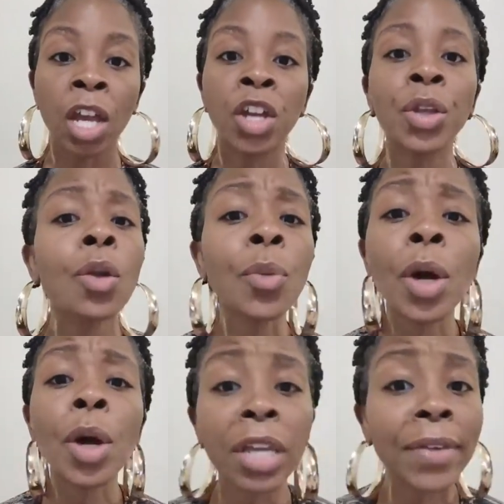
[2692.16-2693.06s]
You
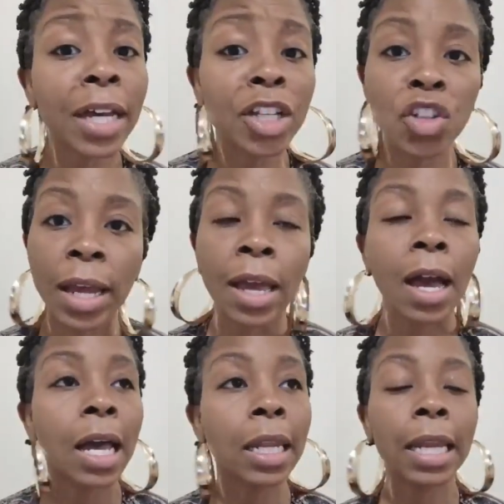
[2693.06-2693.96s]
won't even,
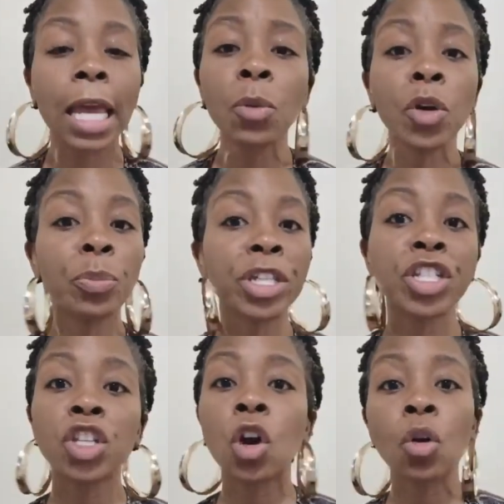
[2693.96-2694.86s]
honey, they will be
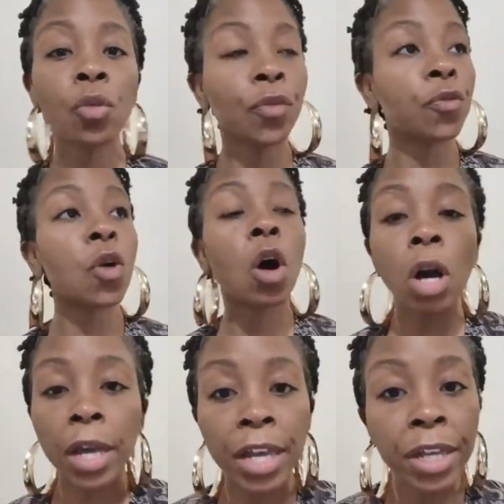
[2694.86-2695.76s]
so
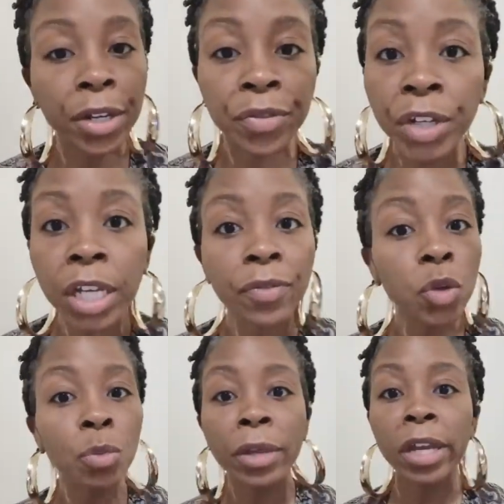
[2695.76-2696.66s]
far in the
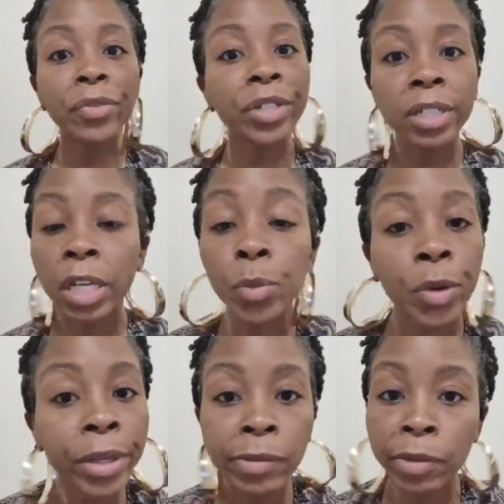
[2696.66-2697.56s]
rearview mirror, it
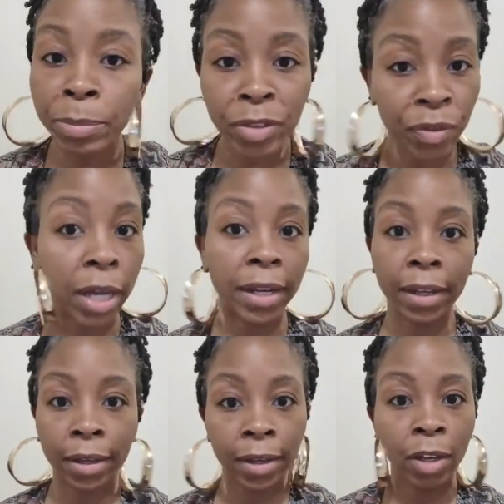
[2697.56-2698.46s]
won't even be
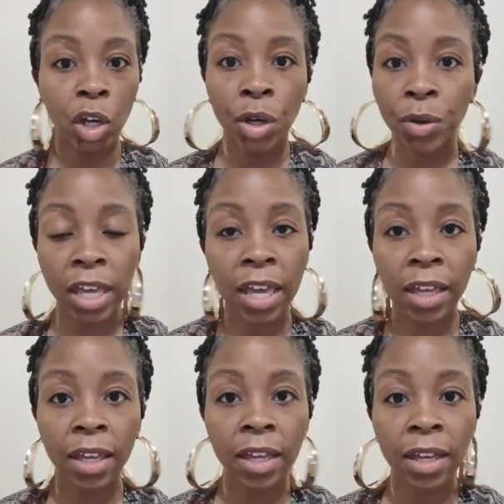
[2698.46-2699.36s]
funny,
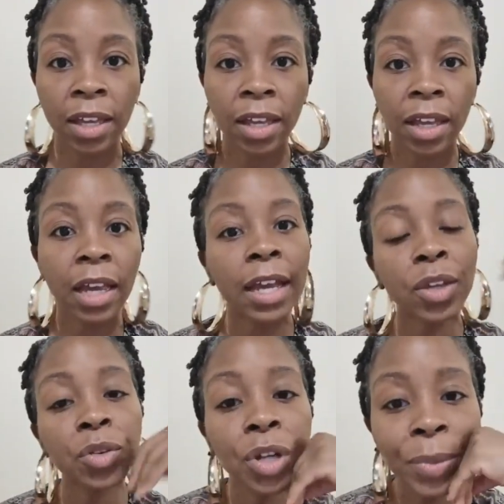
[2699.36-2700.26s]
okay? And
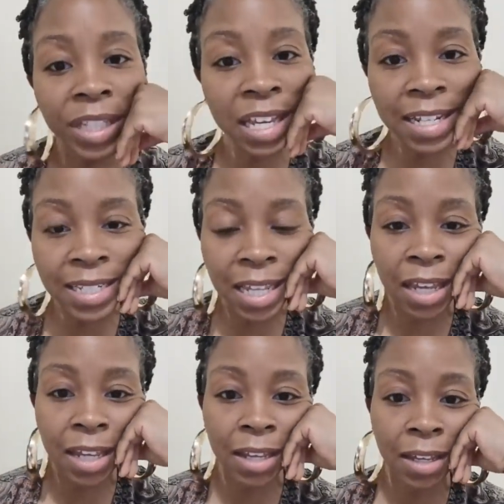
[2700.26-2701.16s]
you know what they
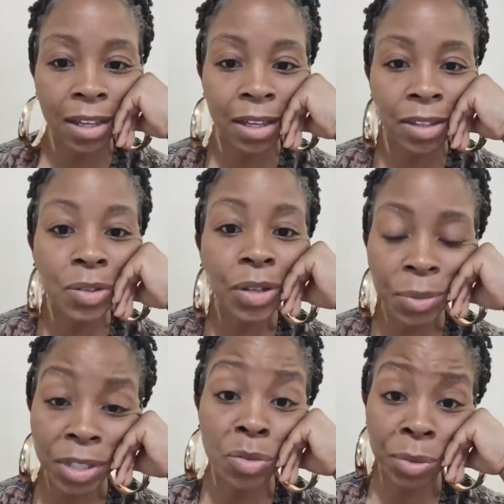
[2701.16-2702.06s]
say? You know
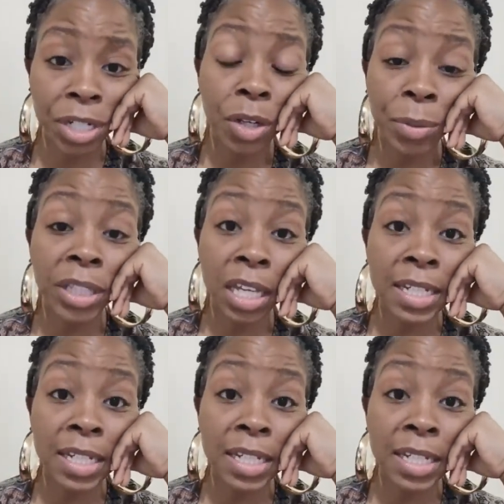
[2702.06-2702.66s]
what? You want to know what they